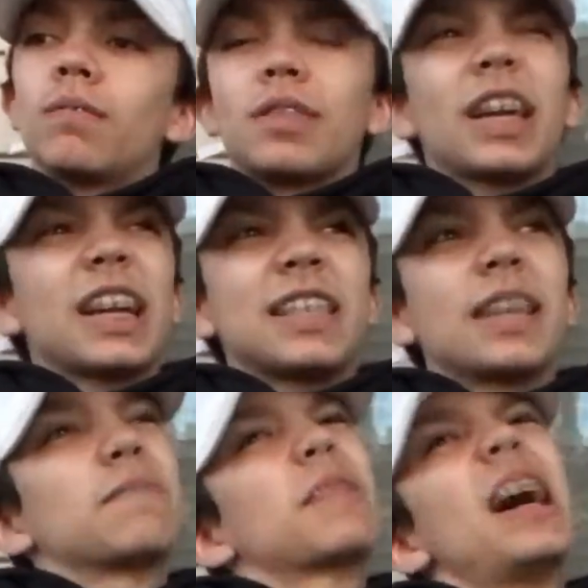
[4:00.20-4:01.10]
like I
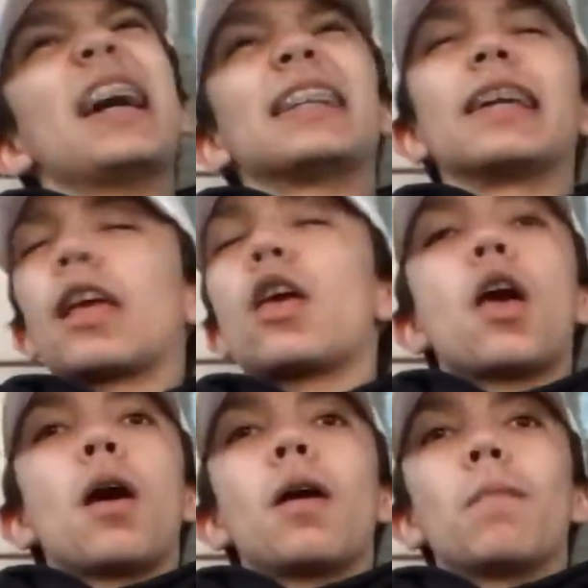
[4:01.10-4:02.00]
said, I did.
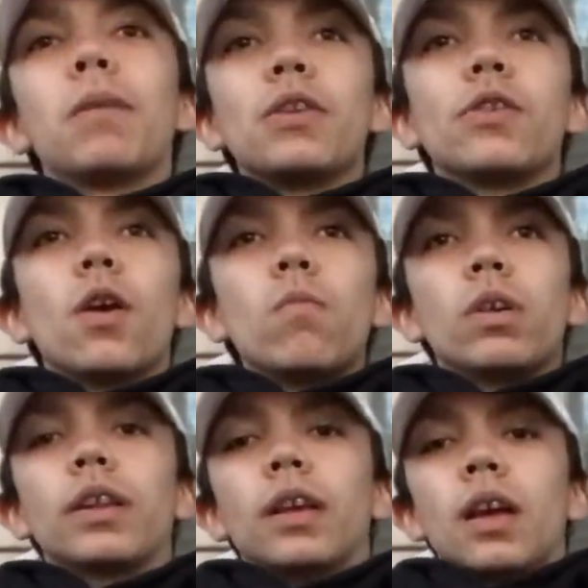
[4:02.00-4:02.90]
But no
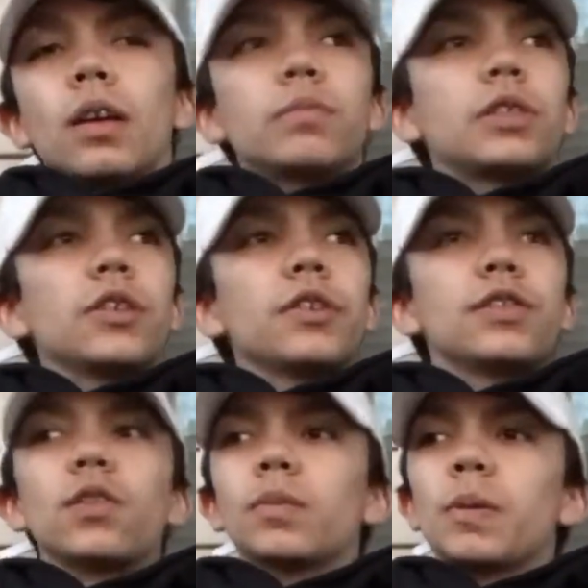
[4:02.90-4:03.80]
one. I'm serious.
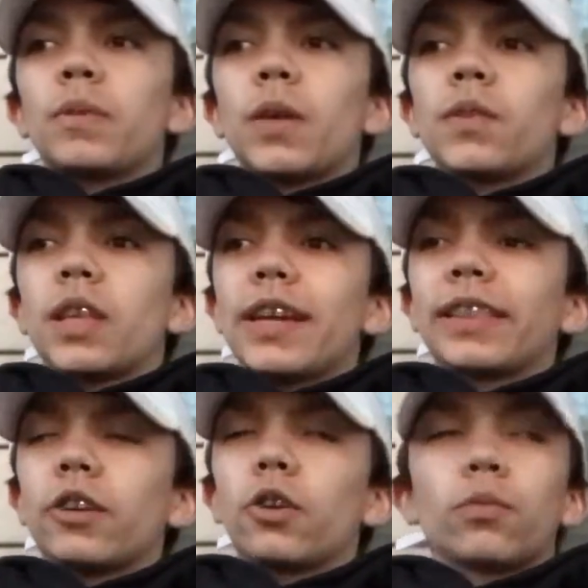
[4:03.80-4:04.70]
The only people that would like
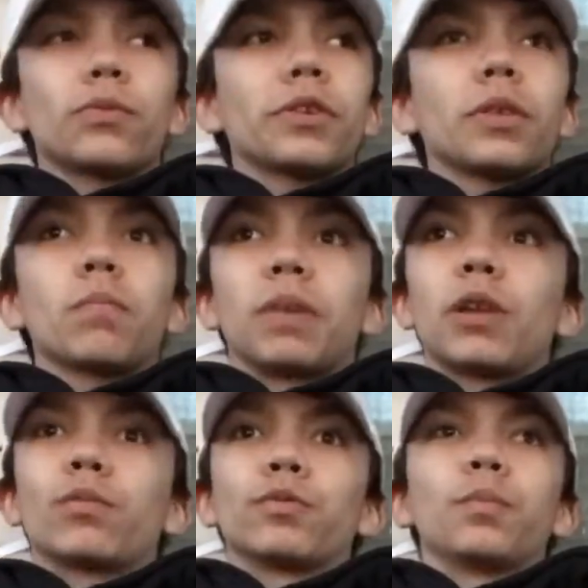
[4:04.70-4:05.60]
that are really
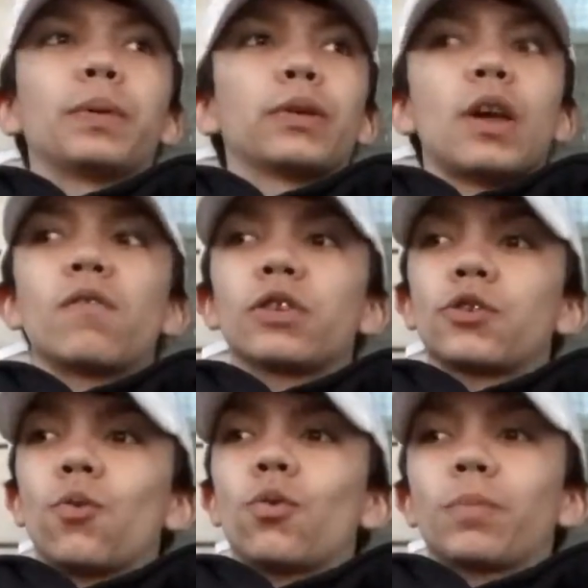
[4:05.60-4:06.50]
big root beer
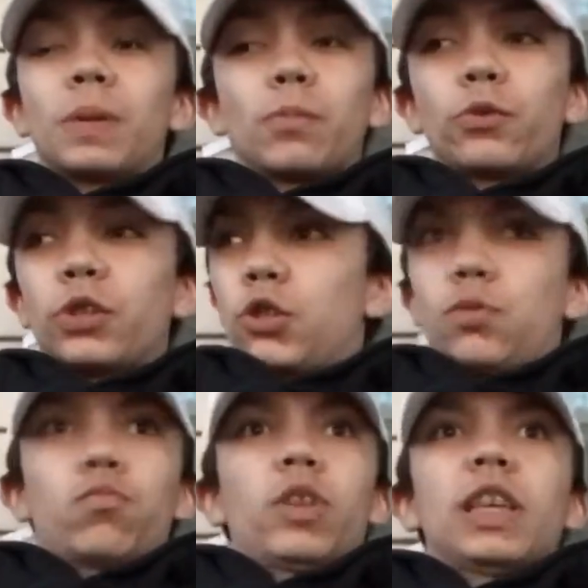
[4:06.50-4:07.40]
lovers or people that
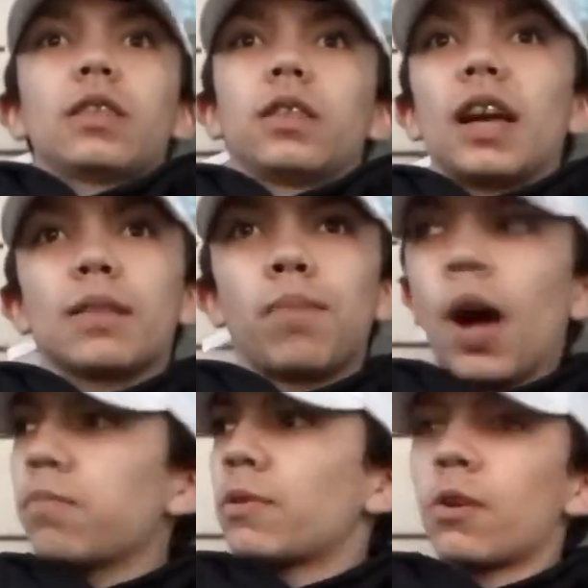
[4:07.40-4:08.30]
just really like
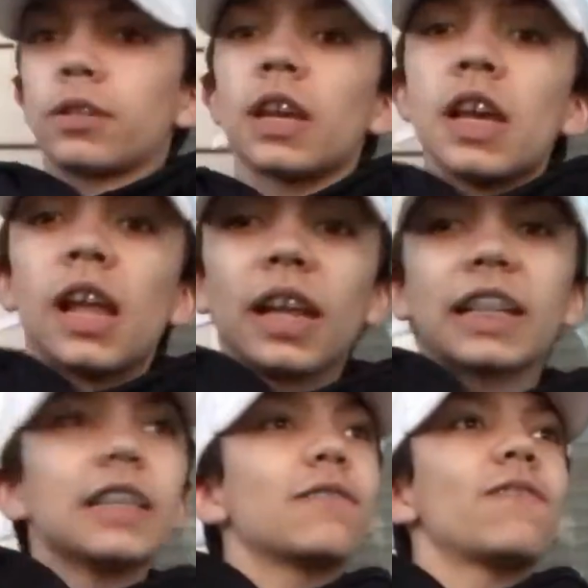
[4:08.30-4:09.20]
Pop-Tarts,
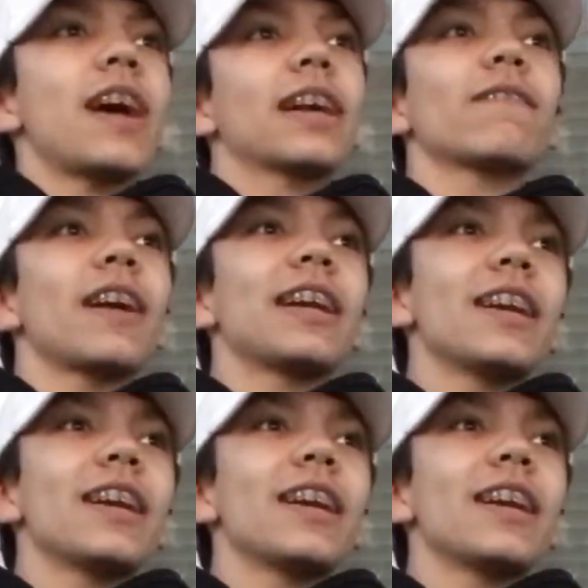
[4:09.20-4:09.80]
like this faggot right